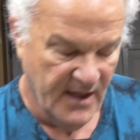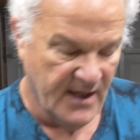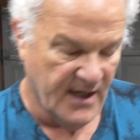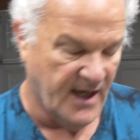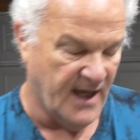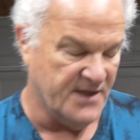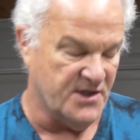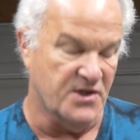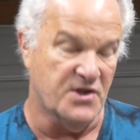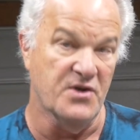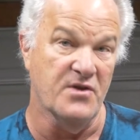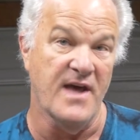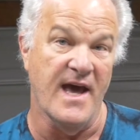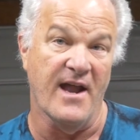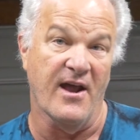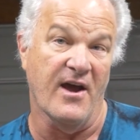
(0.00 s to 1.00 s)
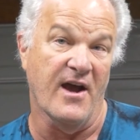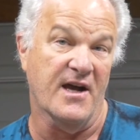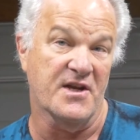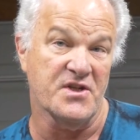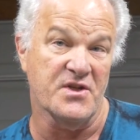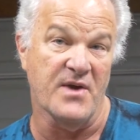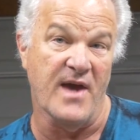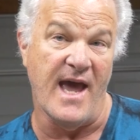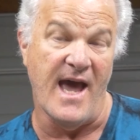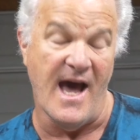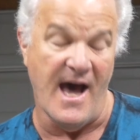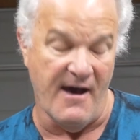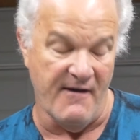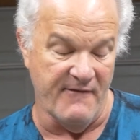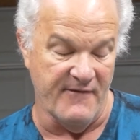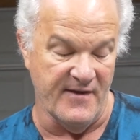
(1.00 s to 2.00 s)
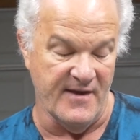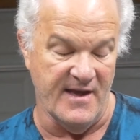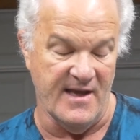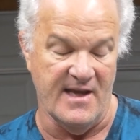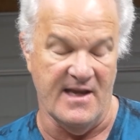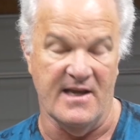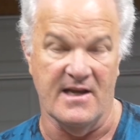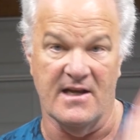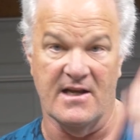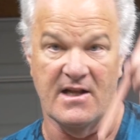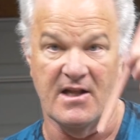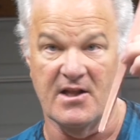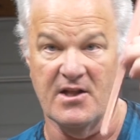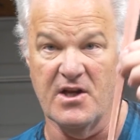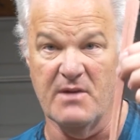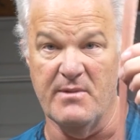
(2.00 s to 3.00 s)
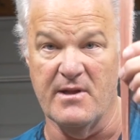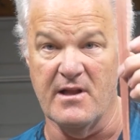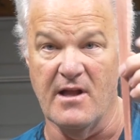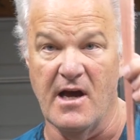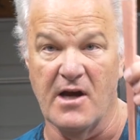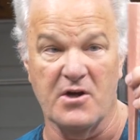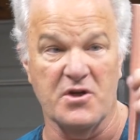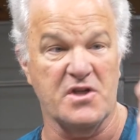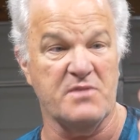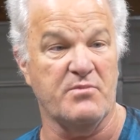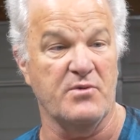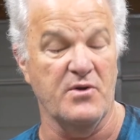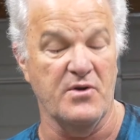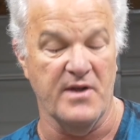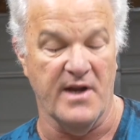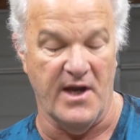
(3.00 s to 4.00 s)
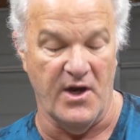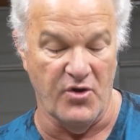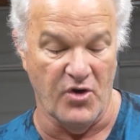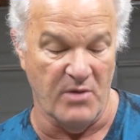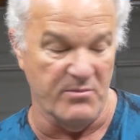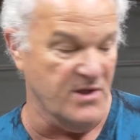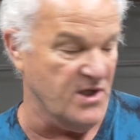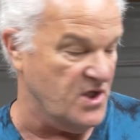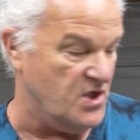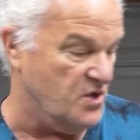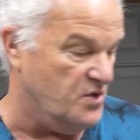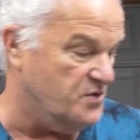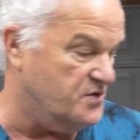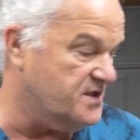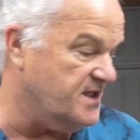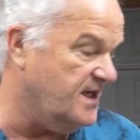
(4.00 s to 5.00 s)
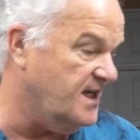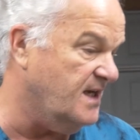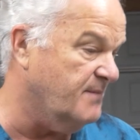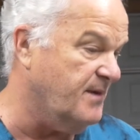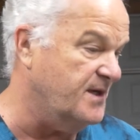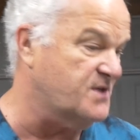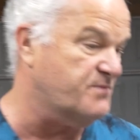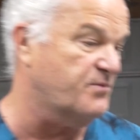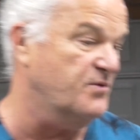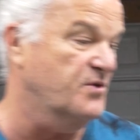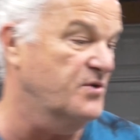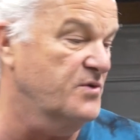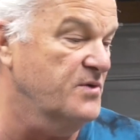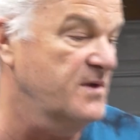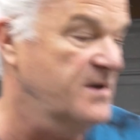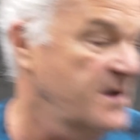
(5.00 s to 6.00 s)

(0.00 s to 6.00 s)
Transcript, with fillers: Uh, to do that, I also have a little bit longer sprue than I normally use. Uh, my sprue,